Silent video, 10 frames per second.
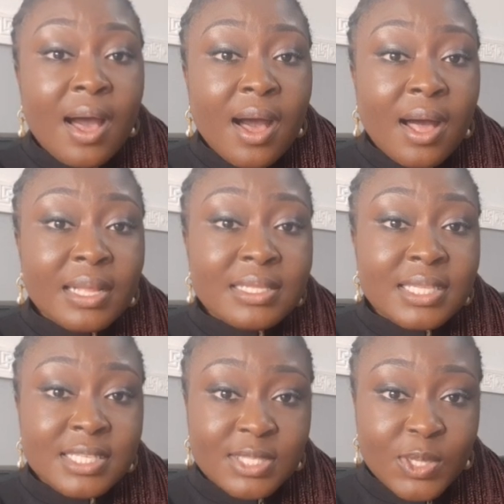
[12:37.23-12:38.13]
On
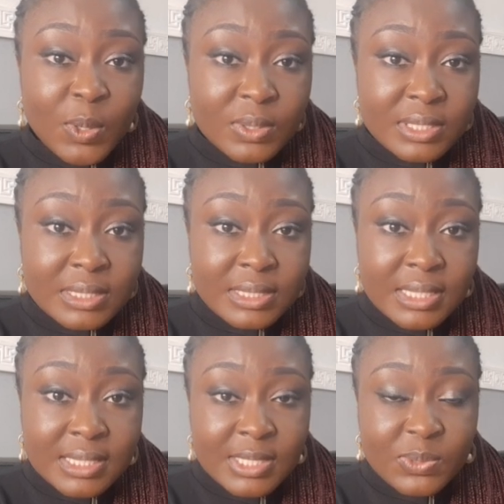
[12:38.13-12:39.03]
this note,
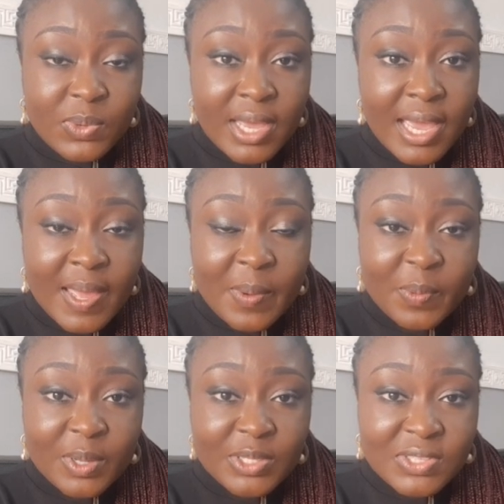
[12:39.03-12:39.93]
this is where I
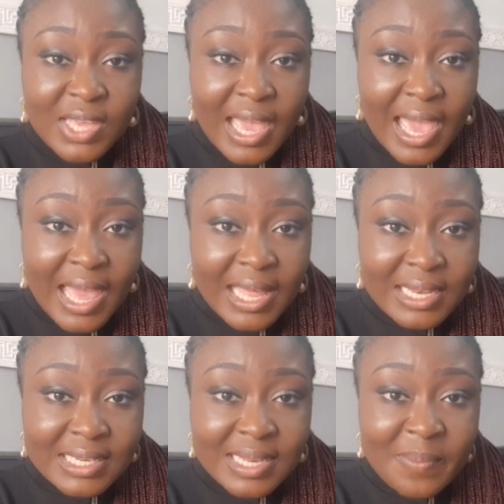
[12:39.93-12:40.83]
am going to
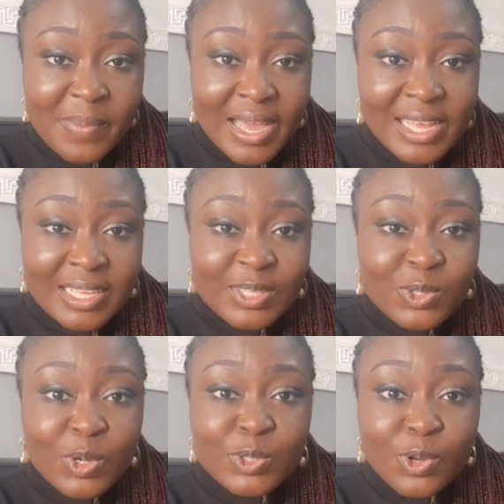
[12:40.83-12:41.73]
end my
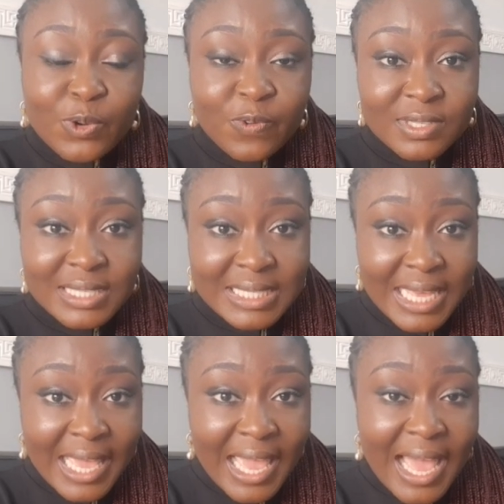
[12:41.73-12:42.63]
talk for
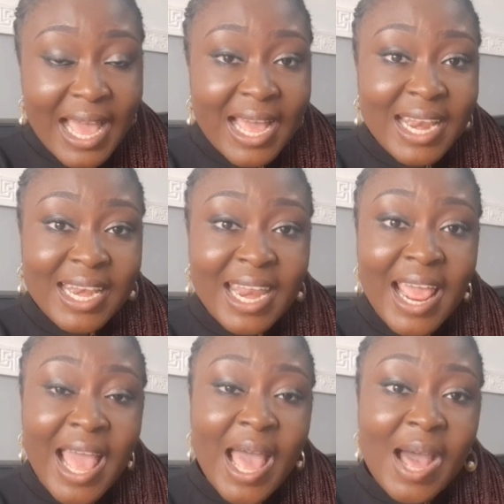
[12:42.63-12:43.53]
today, and
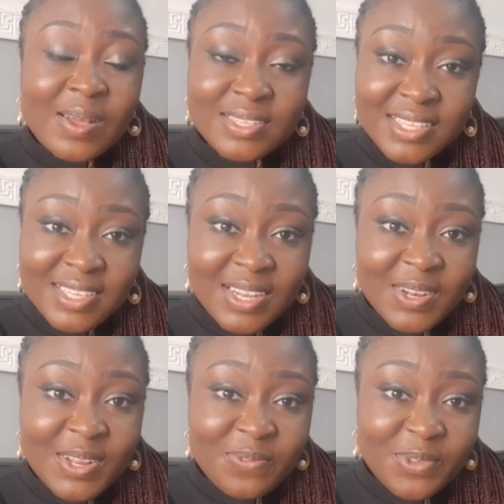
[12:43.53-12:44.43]
I'll see you in
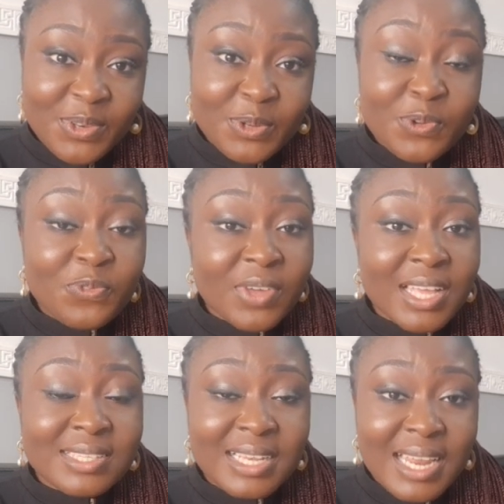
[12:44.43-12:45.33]
another video. Don't
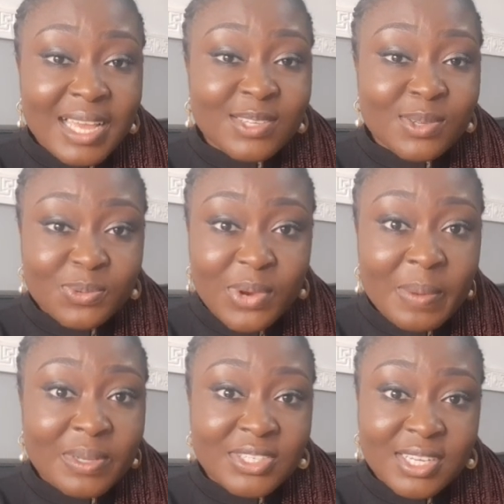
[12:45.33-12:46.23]
forget to like,
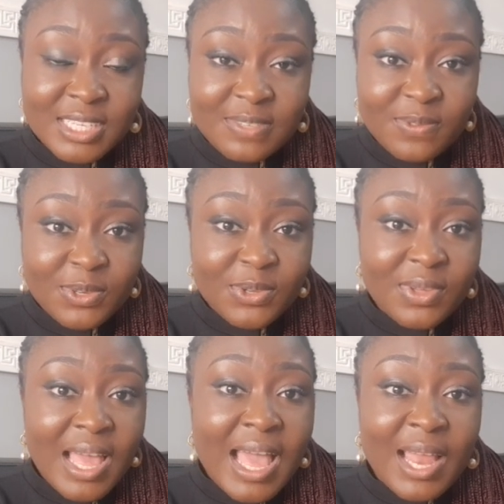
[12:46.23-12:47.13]
subscribe, and share this
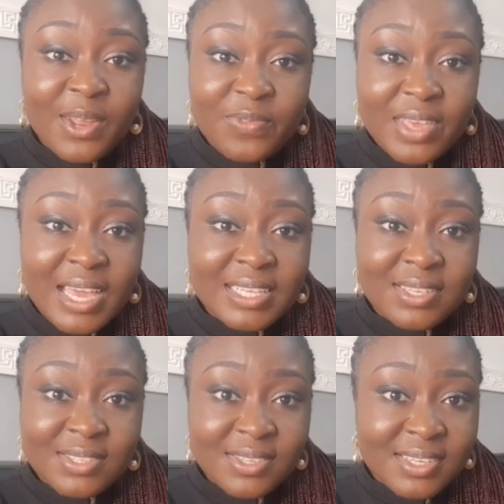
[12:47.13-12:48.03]
video. I love you guys.
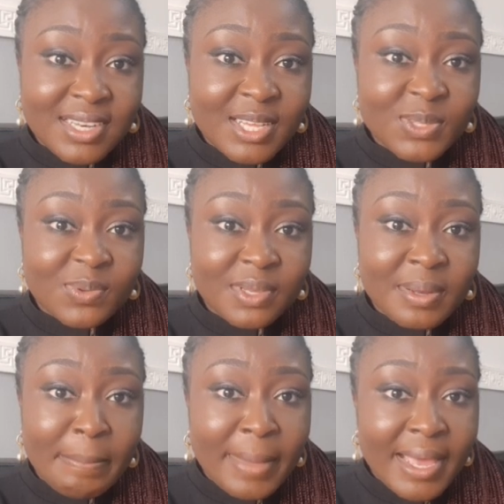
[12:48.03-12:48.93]
I'll see you in the next
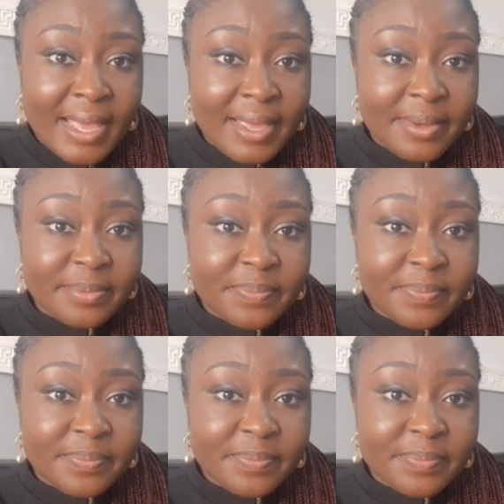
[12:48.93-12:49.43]
one. Bye.